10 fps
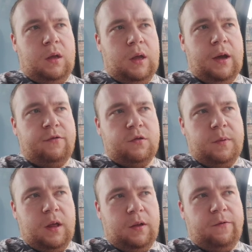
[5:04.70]
You have to
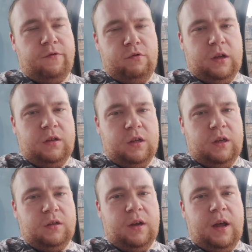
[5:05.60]
be like 3
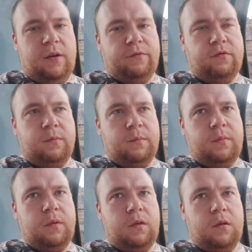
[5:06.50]
seats down from
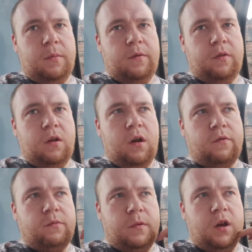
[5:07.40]
them if they're
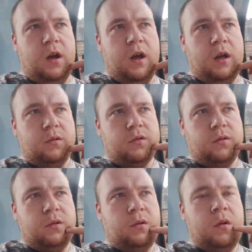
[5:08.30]
not from your
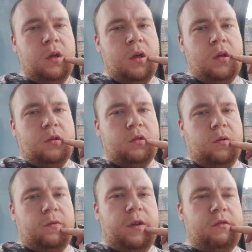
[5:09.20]
household.
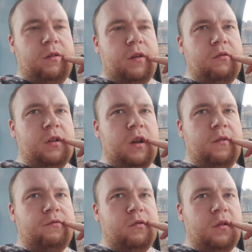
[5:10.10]
So very, very
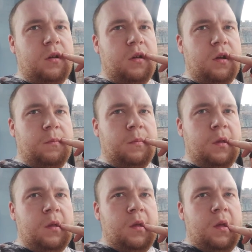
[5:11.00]
different.
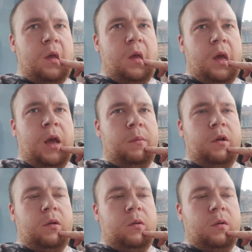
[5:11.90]
I'm
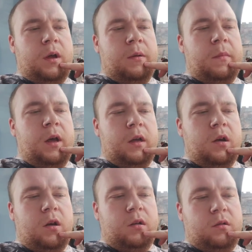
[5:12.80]
going to go and get my
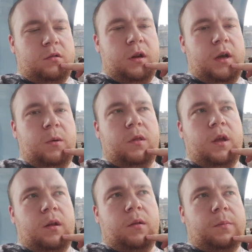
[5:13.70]
coils now and
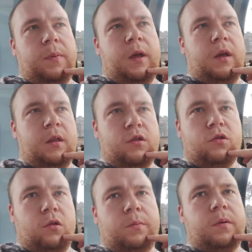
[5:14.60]
then I'll pick this
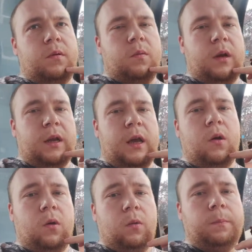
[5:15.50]
up when I get
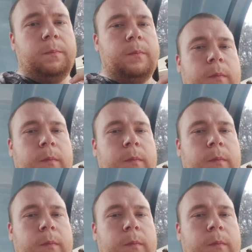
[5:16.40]
home.